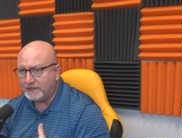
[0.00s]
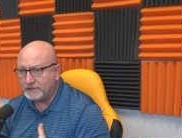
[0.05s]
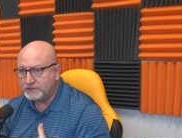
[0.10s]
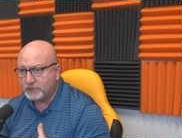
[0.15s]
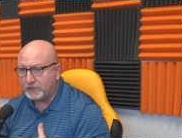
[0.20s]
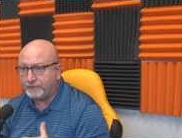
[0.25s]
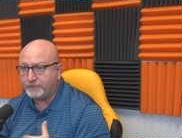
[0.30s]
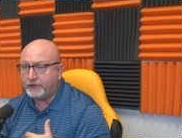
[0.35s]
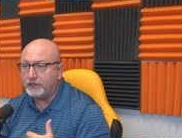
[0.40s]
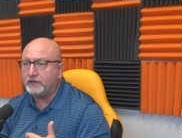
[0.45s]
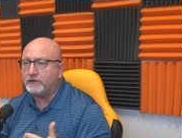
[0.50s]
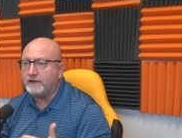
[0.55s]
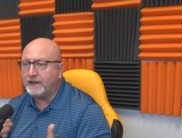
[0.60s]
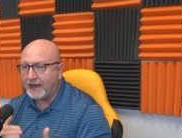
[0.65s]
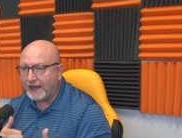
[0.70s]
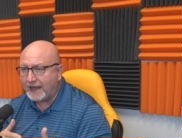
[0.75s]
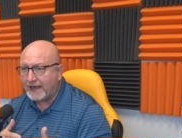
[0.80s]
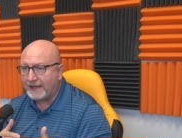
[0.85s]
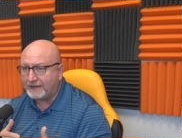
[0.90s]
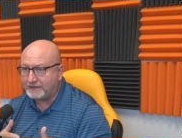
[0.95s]
So if you're
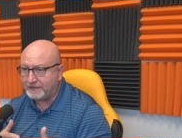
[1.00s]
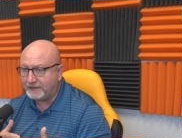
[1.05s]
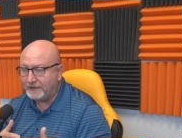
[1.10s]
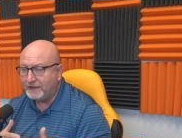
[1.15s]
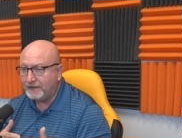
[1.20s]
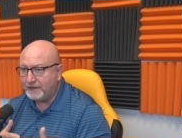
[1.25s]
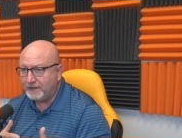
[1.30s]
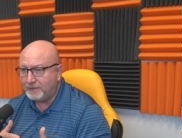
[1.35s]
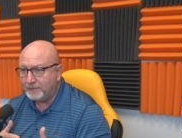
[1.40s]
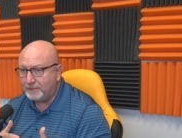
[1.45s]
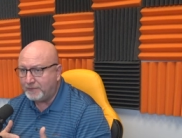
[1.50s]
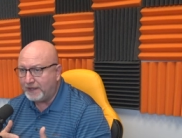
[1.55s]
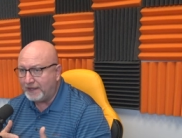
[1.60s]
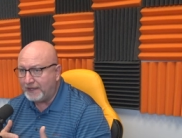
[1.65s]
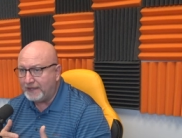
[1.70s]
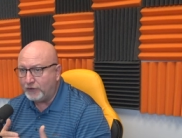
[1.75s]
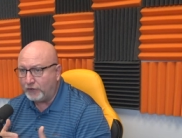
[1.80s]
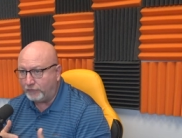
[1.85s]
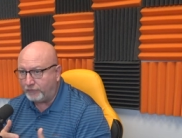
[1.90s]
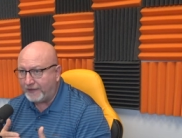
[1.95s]
not
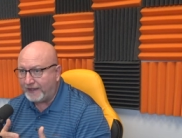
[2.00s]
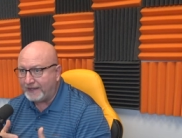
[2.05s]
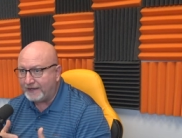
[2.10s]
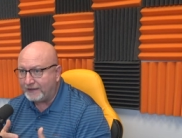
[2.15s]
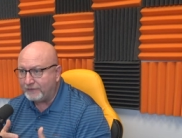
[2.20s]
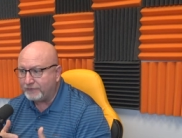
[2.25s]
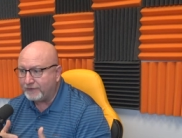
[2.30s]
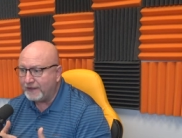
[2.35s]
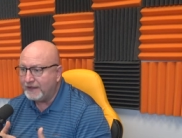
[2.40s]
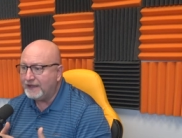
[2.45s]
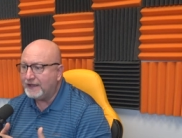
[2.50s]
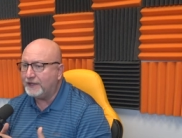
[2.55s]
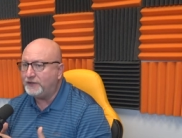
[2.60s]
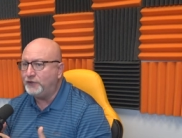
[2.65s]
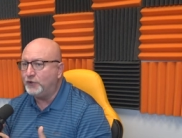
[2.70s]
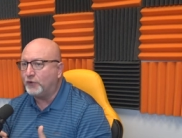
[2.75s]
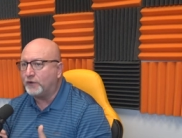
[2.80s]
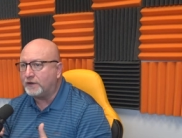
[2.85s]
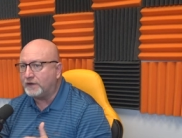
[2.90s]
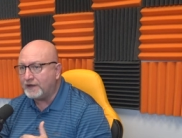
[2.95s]
innovative
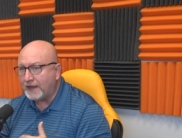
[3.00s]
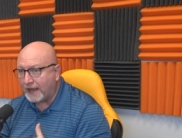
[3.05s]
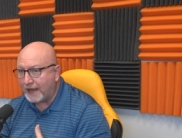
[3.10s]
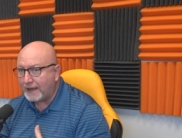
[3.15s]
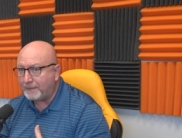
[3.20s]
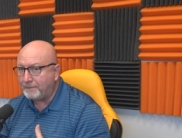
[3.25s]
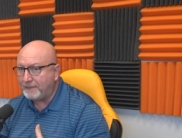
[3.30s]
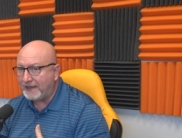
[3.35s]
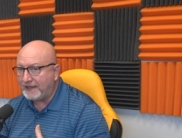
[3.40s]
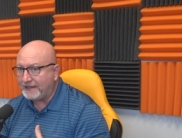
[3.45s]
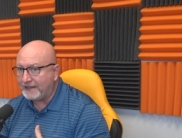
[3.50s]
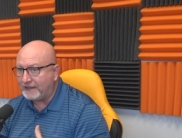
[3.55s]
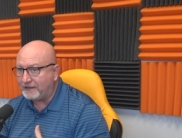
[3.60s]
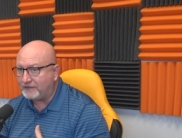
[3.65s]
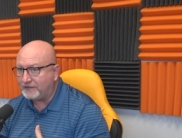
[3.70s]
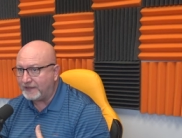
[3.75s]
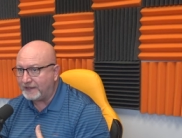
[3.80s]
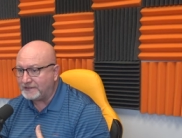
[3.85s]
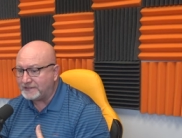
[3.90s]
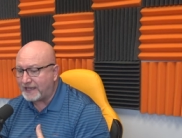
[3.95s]
and you're not
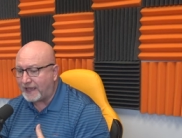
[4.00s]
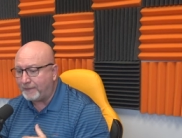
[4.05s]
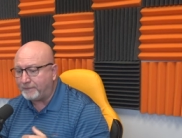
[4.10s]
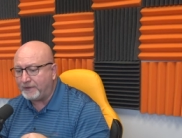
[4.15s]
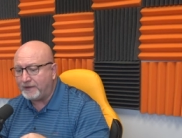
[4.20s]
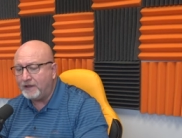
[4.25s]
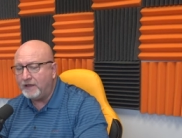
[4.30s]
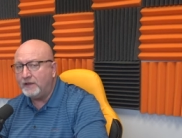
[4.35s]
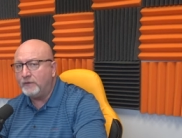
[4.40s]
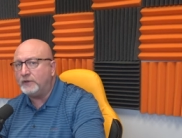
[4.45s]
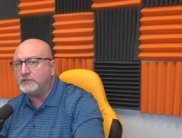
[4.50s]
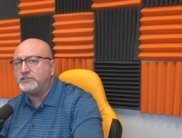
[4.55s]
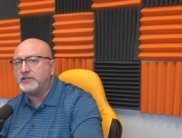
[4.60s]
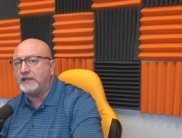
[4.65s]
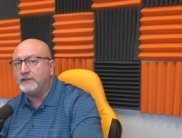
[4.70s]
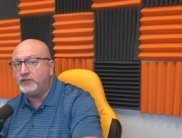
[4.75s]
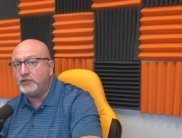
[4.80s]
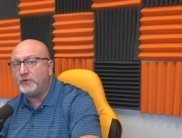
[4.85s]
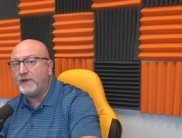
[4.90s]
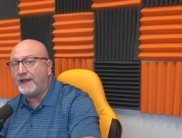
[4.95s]
making things happen, which
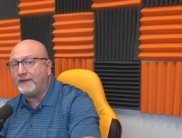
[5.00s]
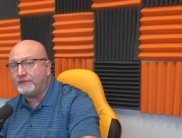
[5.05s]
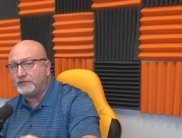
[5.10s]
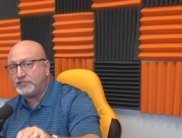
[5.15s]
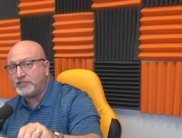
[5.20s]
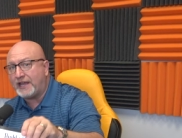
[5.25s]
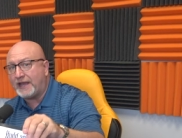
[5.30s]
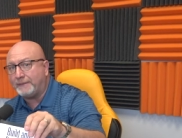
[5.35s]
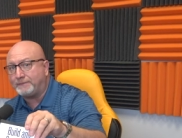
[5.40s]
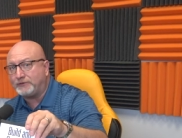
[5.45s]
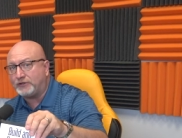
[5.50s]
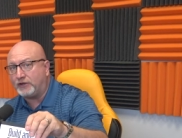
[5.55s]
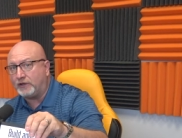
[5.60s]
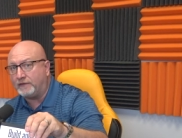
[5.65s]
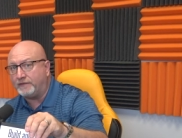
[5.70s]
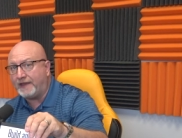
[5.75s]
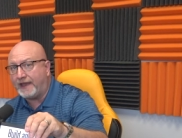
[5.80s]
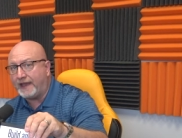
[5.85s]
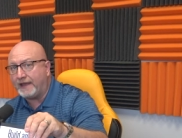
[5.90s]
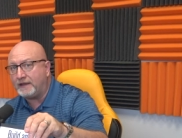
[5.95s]
I do have a chapter
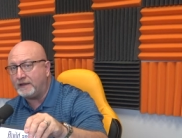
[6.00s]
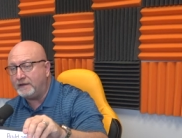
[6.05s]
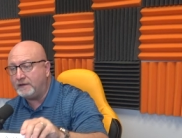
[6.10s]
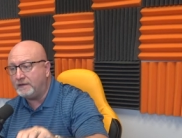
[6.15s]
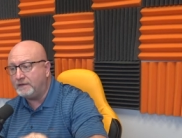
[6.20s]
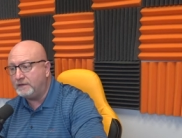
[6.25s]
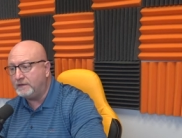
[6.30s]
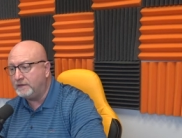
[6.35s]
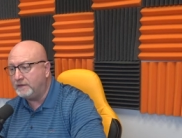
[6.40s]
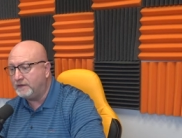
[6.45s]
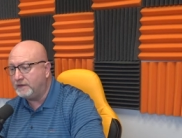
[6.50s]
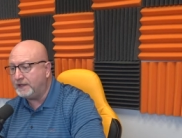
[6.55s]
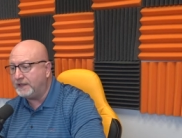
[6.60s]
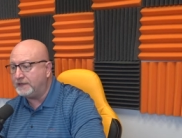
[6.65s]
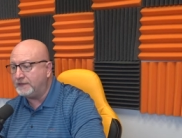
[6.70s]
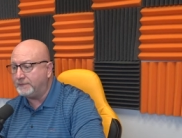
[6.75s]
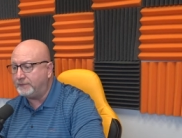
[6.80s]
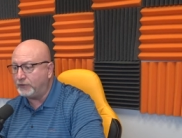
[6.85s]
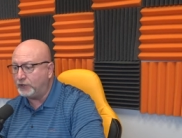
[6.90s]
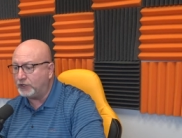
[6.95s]
on that
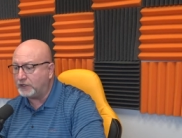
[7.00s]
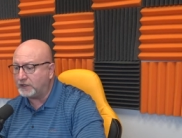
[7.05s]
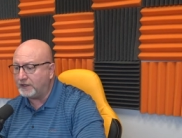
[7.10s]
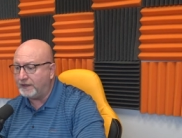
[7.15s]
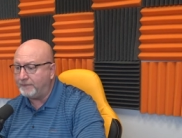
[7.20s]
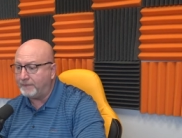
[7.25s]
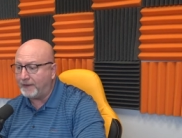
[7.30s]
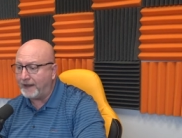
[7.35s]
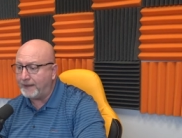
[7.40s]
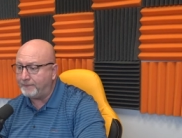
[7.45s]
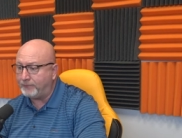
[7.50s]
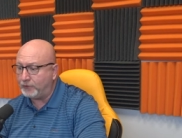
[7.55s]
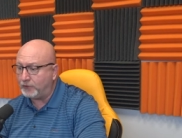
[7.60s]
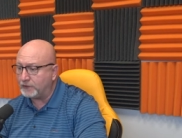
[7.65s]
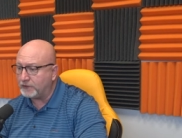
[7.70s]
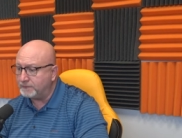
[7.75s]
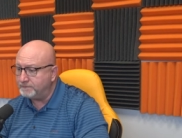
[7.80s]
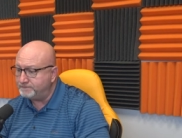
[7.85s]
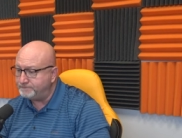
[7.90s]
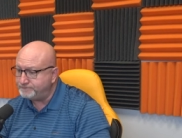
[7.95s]
in the book, in my
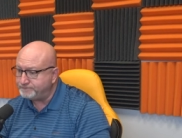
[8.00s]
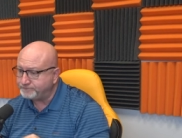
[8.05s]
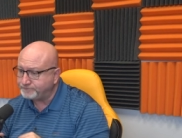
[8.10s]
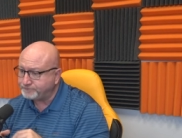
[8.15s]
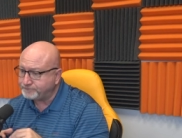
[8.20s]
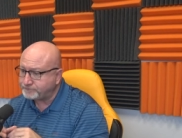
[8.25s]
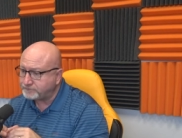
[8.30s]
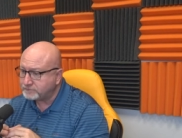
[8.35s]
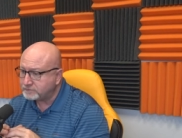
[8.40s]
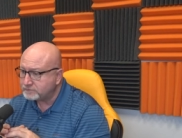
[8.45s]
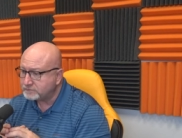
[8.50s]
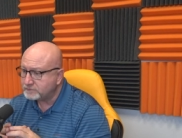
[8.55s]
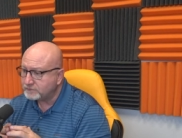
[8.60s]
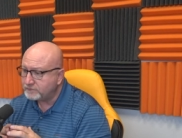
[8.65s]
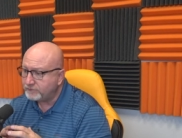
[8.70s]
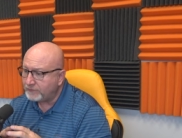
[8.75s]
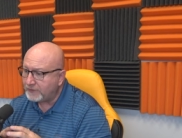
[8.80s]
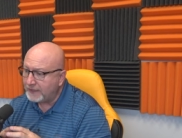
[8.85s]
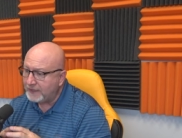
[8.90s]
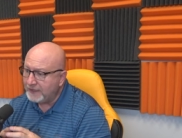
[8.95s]
book,
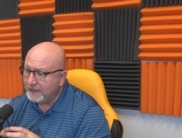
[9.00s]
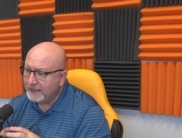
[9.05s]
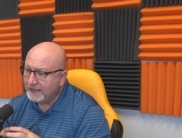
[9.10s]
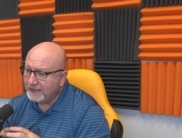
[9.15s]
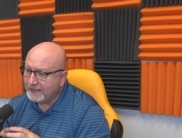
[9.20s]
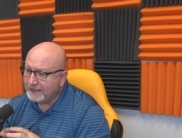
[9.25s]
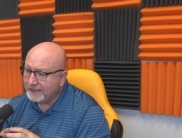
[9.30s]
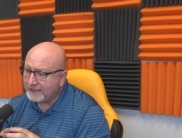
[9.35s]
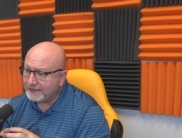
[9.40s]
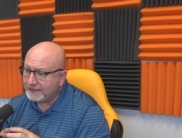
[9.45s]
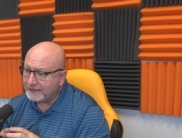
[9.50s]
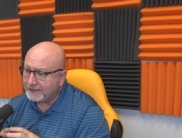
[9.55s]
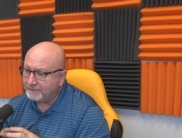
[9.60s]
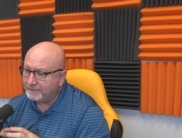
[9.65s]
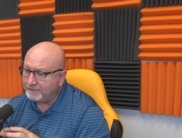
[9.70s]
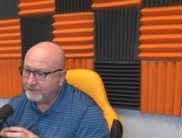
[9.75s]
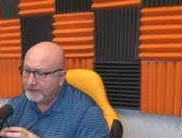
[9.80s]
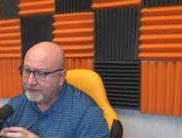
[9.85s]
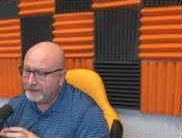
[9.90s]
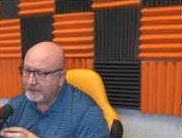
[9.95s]

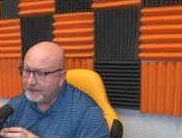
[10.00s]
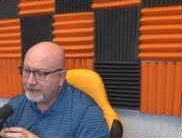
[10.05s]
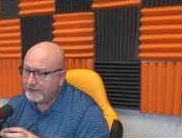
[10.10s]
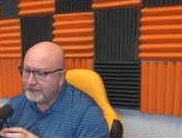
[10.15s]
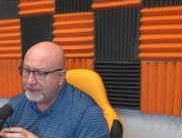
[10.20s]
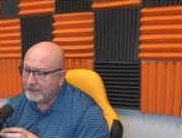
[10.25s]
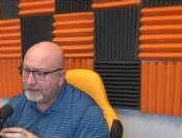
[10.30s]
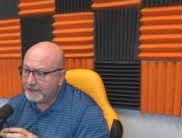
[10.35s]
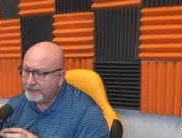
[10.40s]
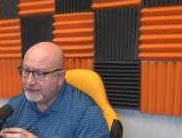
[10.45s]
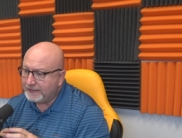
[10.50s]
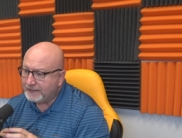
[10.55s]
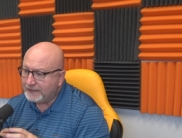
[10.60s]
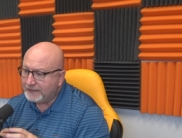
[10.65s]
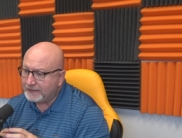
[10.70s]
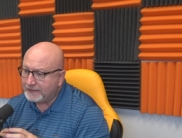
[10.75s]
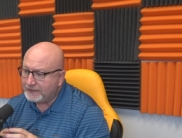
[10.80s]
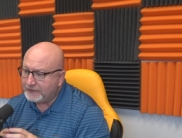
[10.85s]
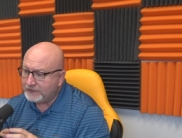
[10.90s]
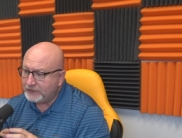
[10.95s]
um,
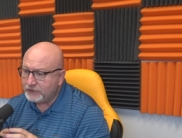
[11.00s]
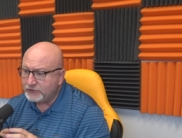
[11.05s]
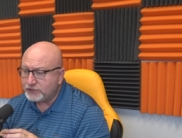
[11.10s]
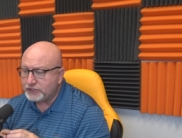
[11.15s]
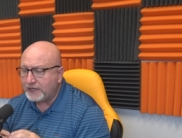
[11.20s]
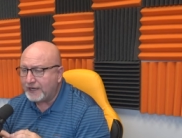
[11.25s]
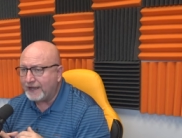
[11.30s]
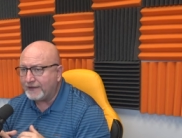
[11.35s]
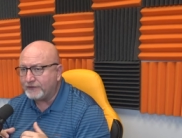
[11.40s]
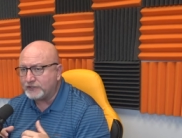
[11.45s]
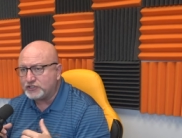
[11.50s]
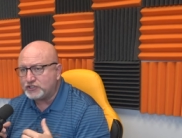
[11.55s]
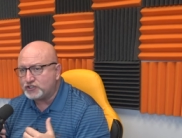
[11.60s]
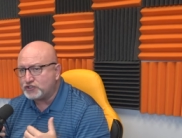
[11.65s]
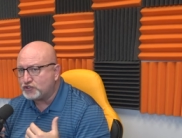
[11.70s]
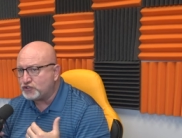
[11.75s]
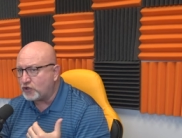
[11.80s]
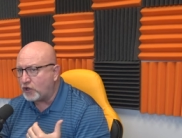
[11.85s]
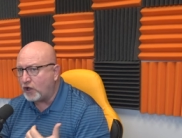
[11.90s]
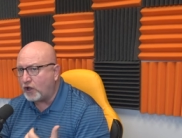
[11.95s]
it, you should have a
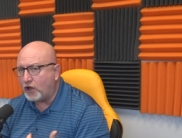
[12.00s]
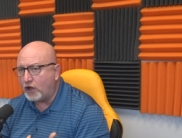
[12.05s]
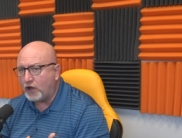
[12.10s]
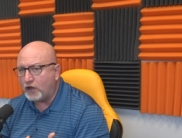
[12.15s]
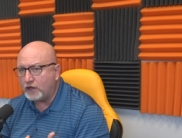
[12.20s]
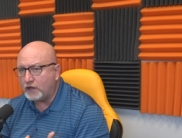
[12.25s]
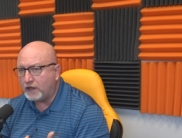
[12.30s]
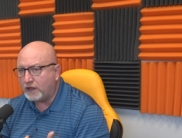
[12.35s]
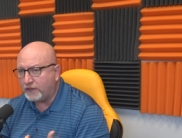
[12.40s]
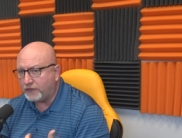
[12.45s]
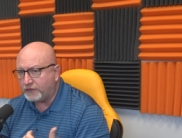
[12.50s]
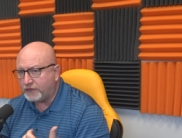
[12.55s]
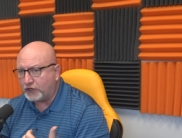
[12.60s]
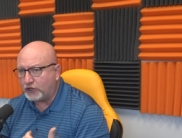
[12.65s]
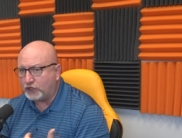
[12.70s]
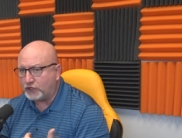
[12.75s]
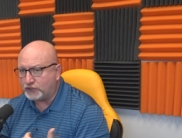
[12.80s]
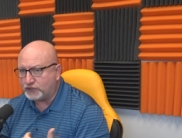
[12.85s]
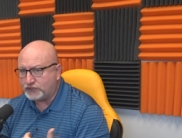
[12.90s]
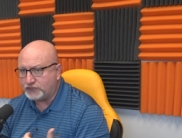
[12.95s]
strong
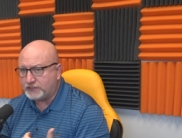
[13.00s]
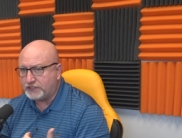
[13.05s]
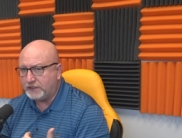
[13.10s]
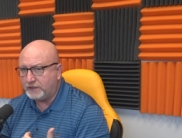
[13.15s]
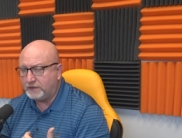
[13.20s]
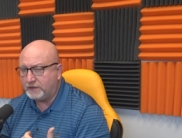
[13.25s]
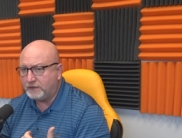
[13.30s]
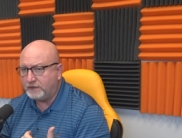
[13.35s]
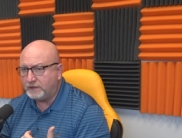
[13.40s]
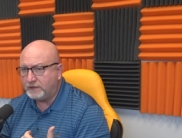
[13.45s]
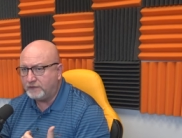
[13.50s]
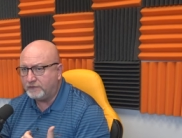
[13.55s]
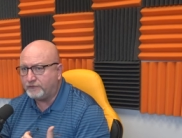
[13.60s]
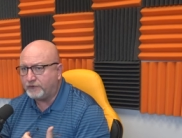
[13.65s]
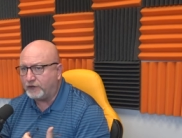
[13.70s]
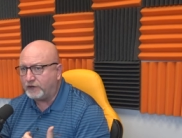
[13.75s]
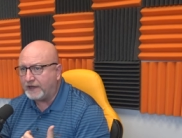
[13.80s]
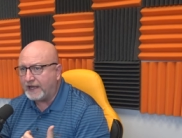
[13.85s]
thirst for